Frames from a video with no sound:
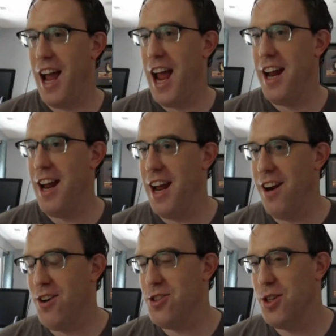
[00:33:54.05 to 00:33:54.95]
and
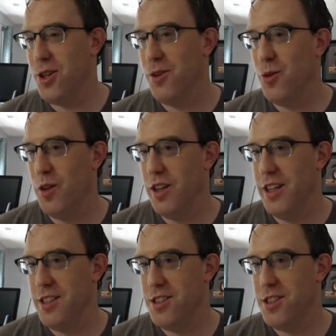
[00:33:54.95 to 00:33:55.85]
also
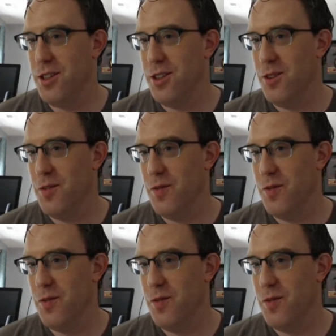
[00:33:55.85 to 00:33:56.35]
is to